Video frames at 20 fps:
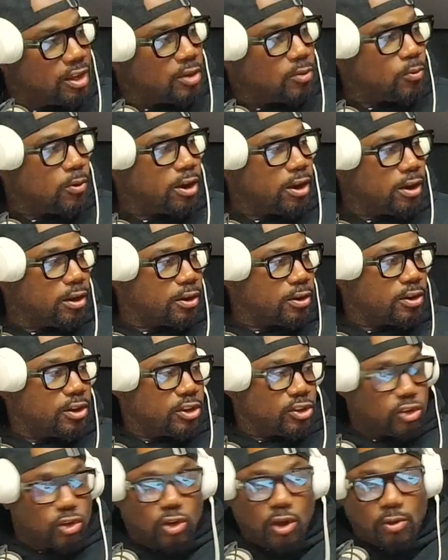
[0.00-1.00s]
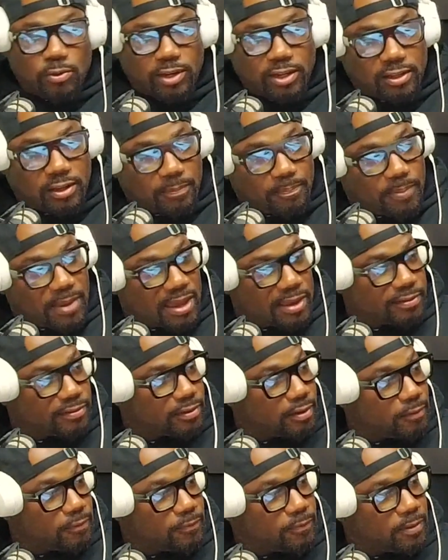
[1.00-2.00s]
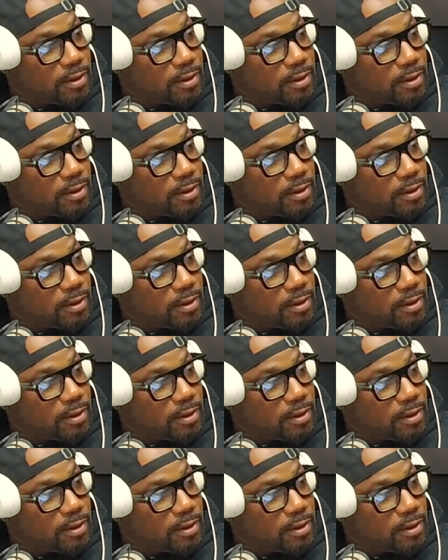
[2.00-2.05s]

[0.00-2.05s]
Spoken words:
where you're going to get the best of